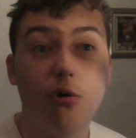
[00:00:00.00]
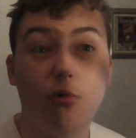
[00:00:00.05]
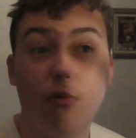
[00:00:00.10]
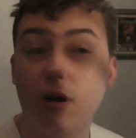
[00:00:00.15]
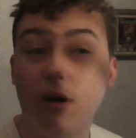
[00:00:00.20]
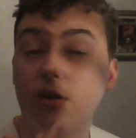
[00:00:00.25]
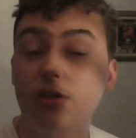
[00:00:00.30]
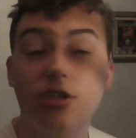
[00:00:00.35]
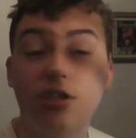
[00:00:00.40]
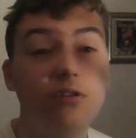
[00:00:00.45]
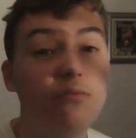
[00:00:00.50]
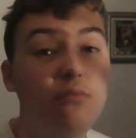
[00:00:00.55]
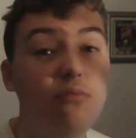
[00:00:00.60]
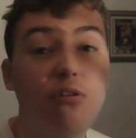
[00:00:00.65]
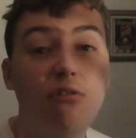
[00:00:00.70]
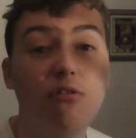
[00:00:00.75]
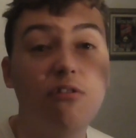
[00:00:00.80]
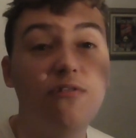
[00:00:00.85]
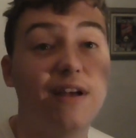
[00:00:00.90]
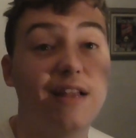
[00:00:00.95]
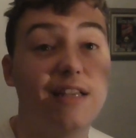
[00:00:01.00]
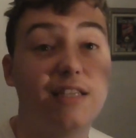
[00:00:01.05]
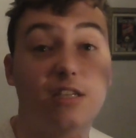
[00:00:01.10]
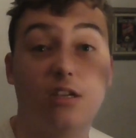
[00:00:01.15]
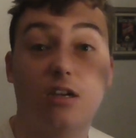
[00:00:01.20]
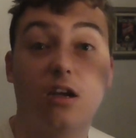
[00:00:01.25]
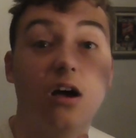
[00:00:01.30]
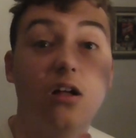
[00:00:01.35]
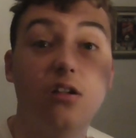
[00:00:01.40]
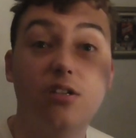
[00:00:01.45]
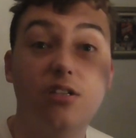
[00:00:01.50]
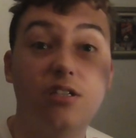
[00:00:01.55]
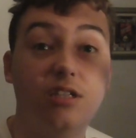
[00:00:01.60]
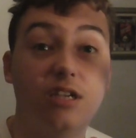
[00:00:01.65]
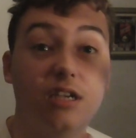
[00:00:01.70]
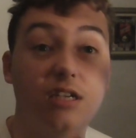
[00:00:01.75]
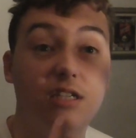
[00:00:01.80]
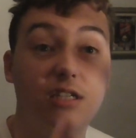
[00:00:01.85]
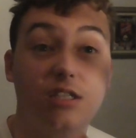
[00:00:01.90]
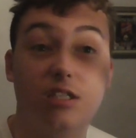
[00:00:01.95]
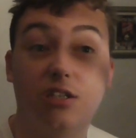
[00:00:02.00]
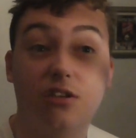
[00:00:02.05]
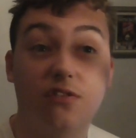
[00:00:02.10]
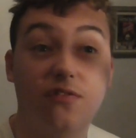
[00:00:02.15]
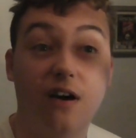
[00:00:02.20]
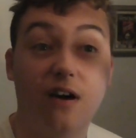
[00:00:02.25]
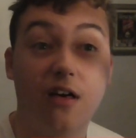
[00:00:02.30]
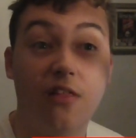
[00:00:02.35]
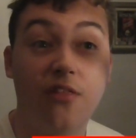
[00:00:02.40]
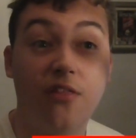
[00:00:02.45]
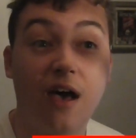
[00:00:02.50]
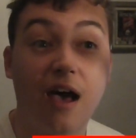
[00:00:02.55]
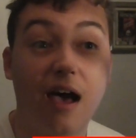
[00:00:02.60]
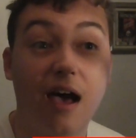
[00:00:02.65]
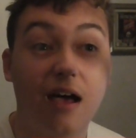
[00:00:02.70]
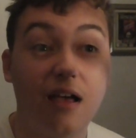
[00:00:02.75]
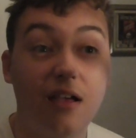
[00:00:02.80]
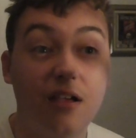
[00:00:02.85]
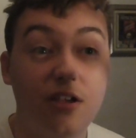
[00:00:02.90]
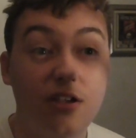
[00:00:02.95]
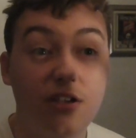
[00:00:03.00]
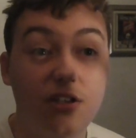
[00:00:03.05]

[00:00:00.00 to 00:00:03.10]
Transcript: Why not do more events and concerts and stuff like that?